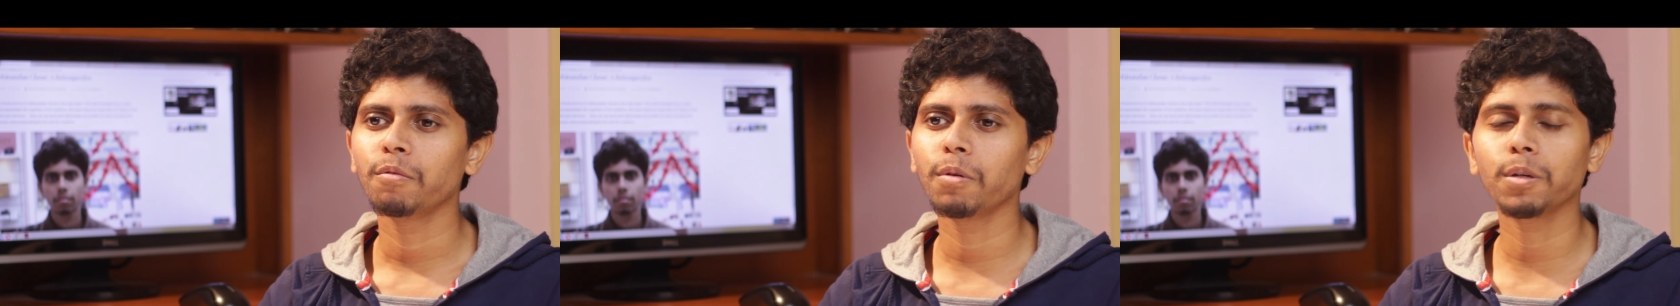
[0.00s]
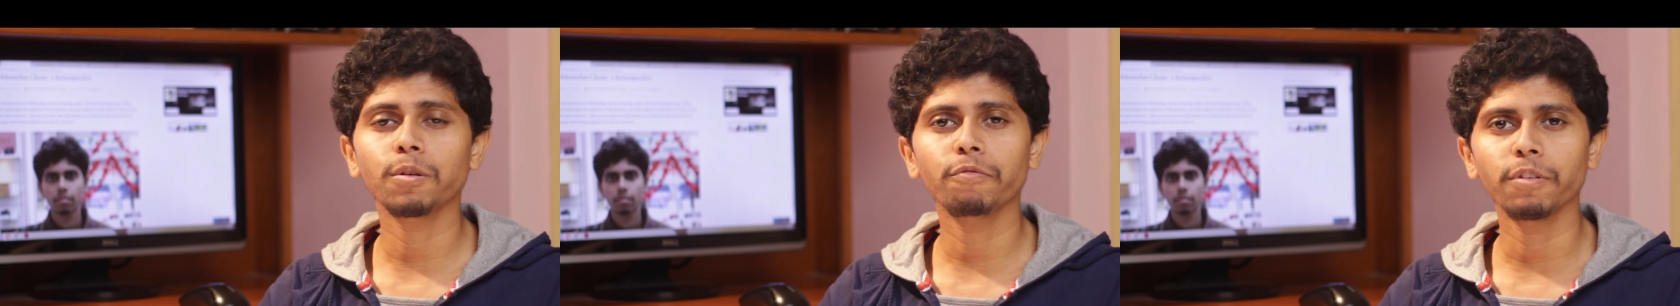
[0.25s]

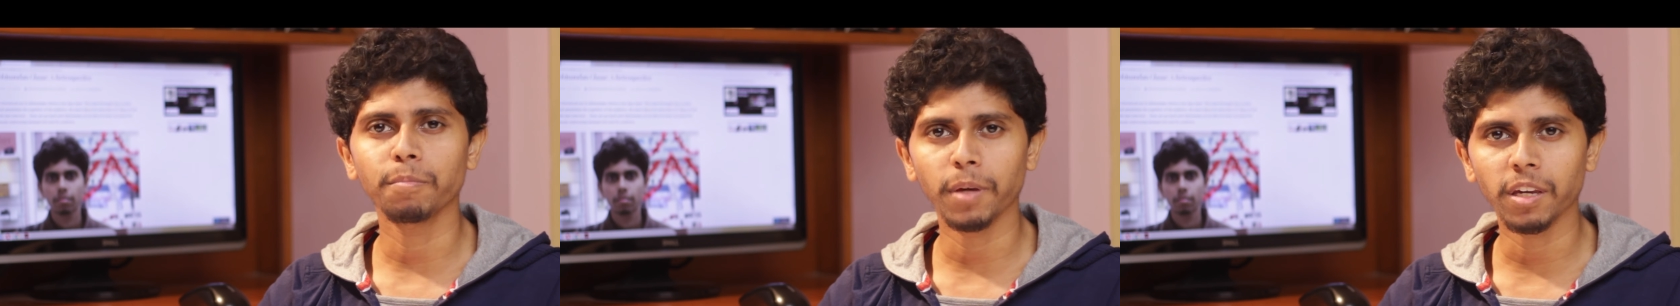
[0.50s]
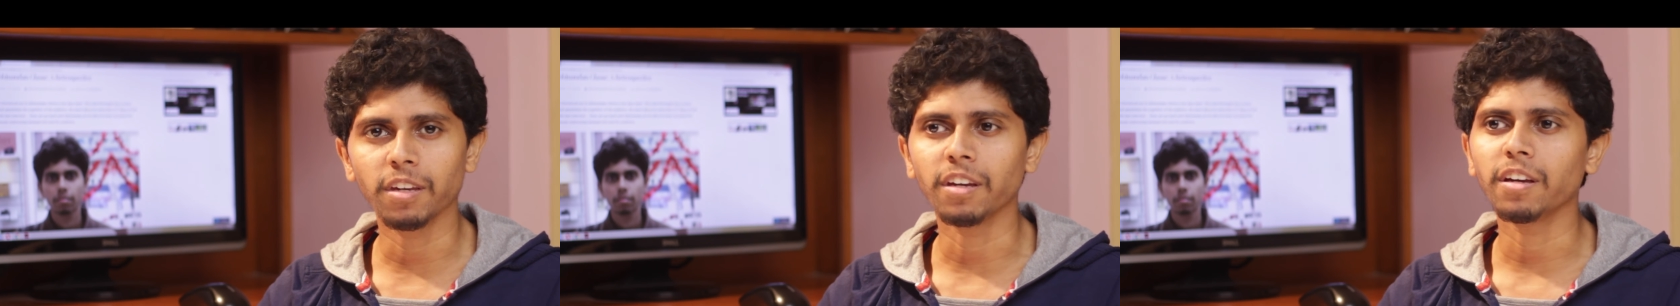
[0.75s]
Speaker 1: world of
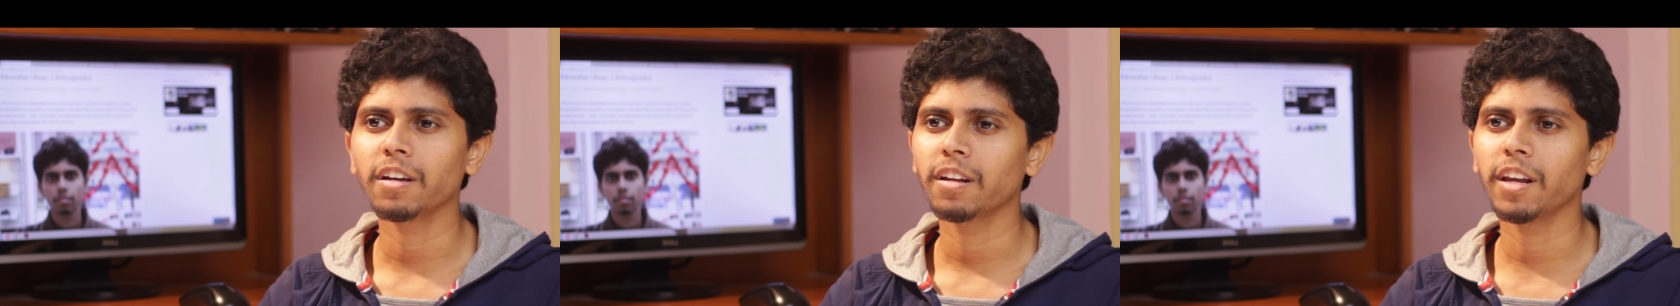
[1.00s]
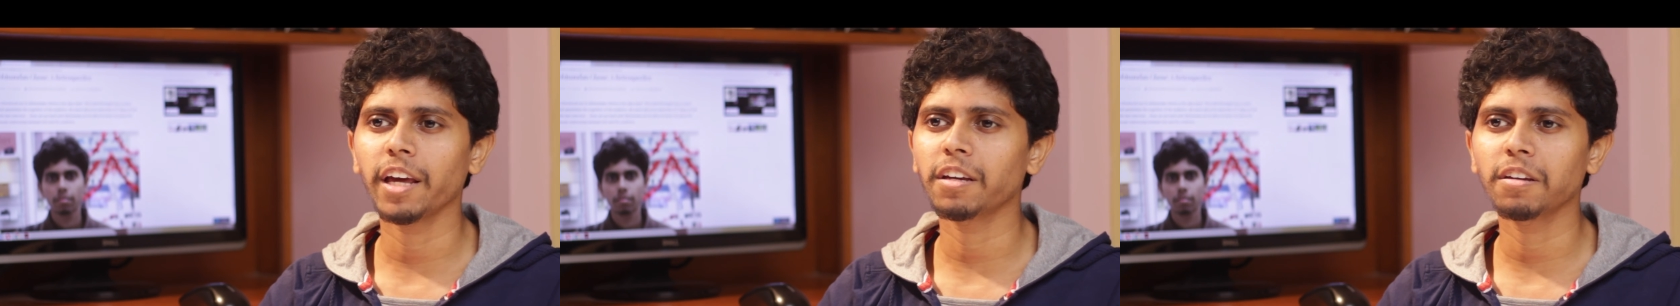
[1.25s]
filmmaking
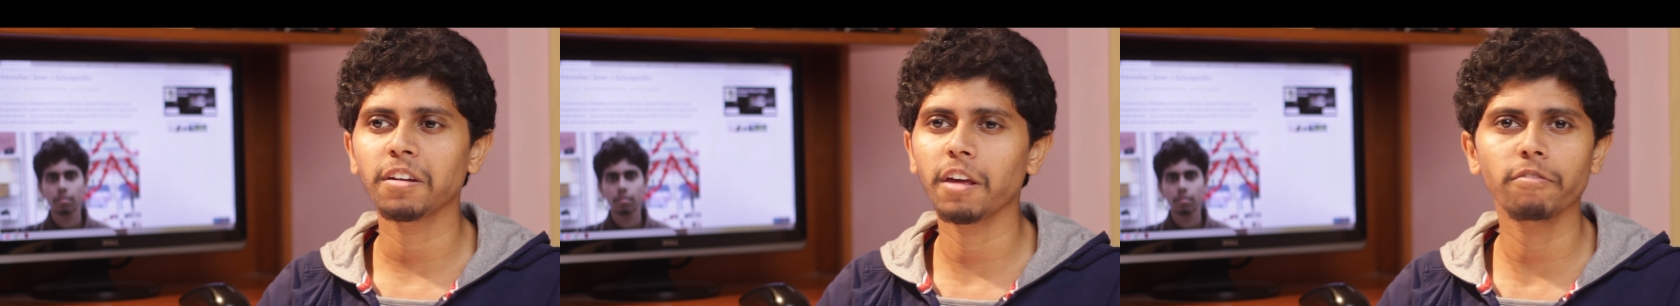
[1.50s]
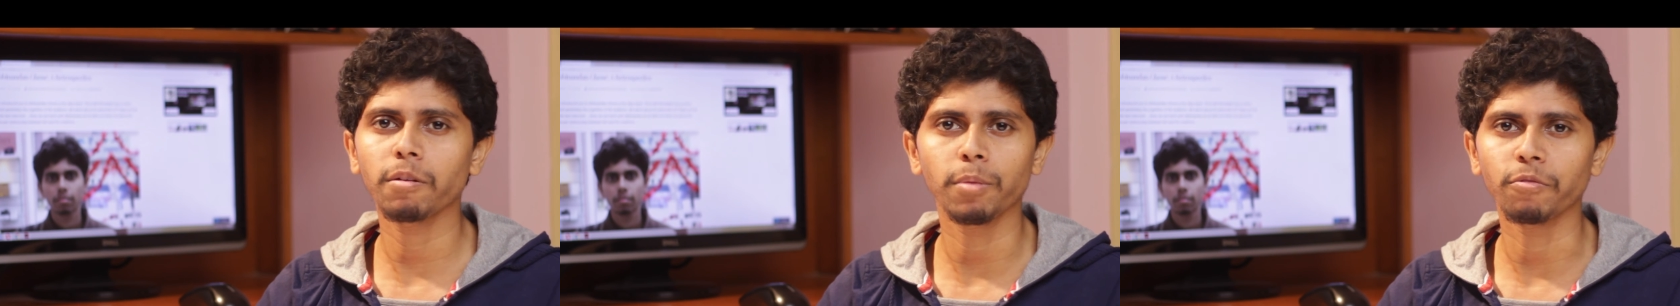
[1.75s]
like
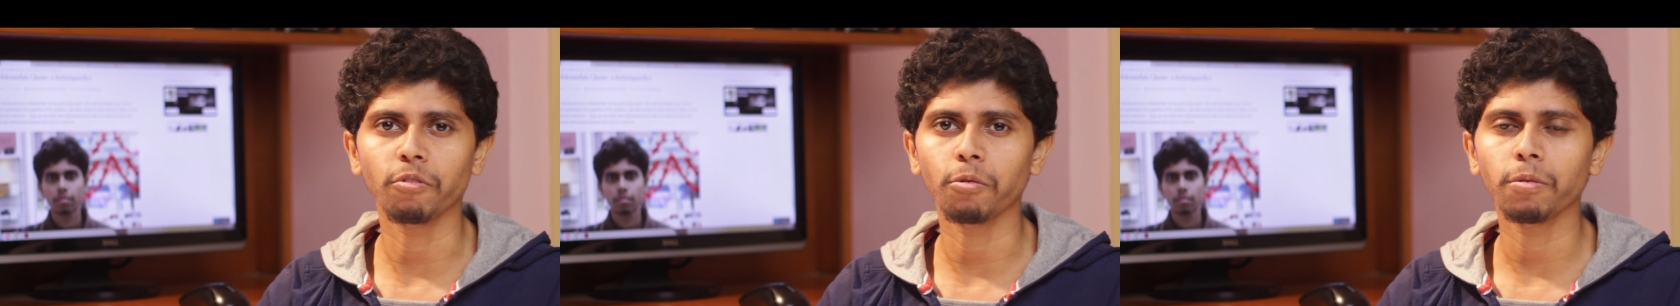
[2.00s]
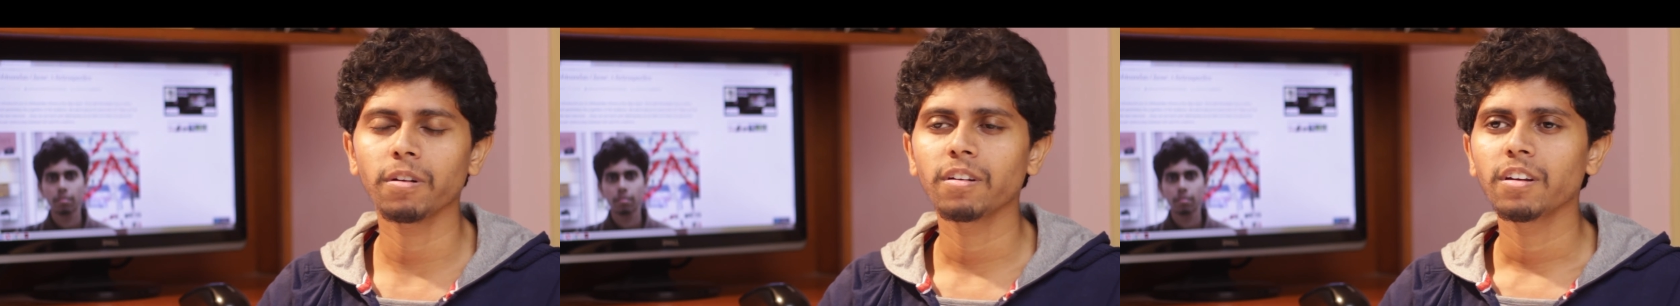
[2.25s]
never before.